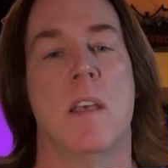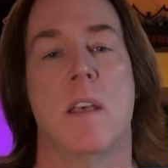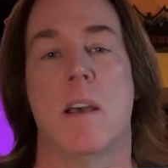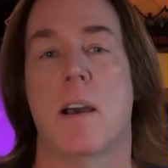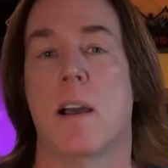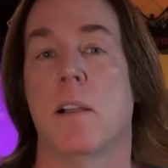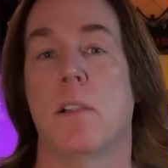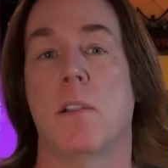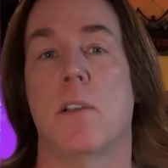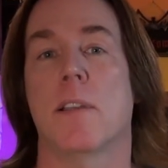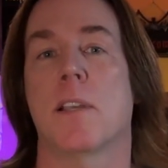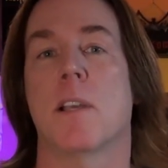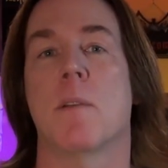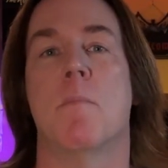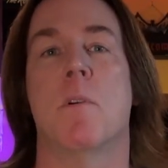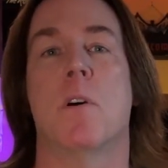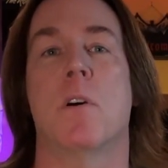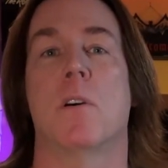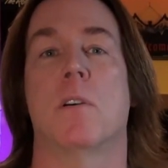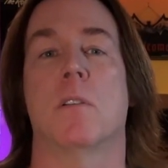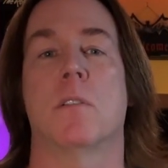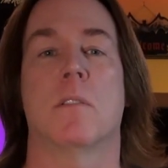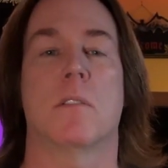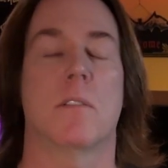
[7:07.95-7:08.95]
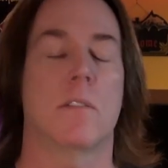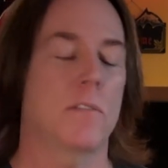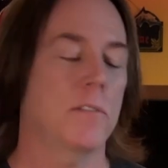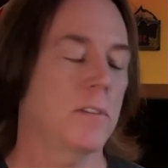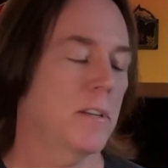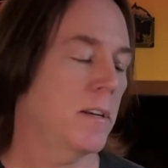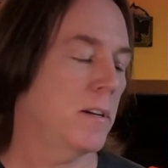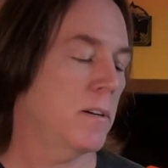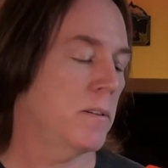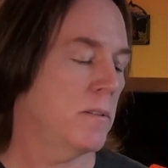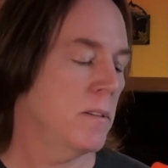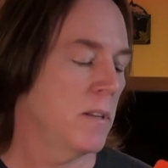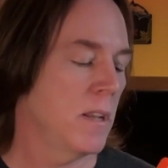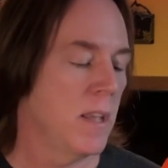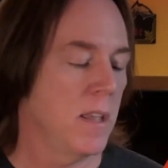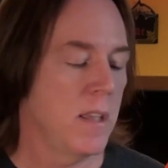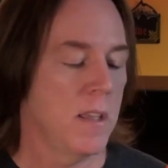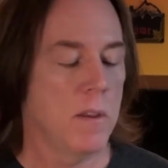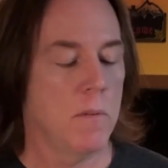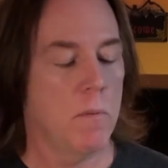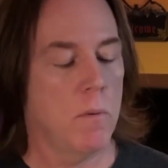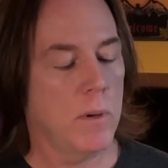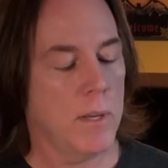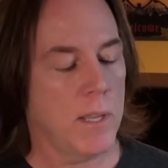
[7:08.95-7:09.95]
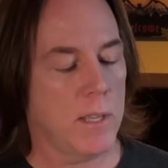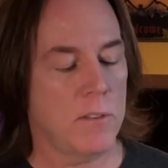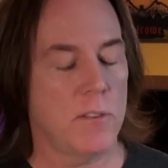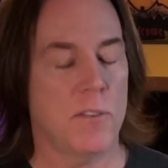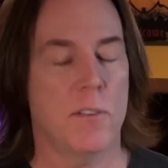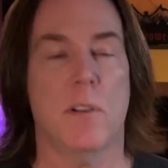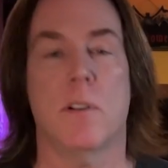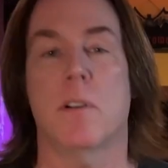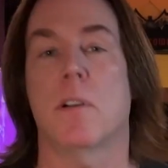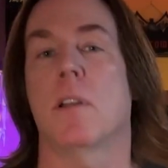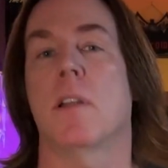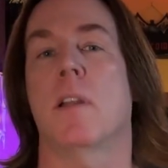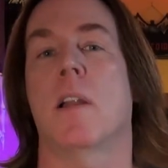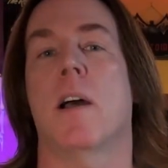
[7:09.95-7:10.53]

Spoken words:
I like them all. So we'll get started.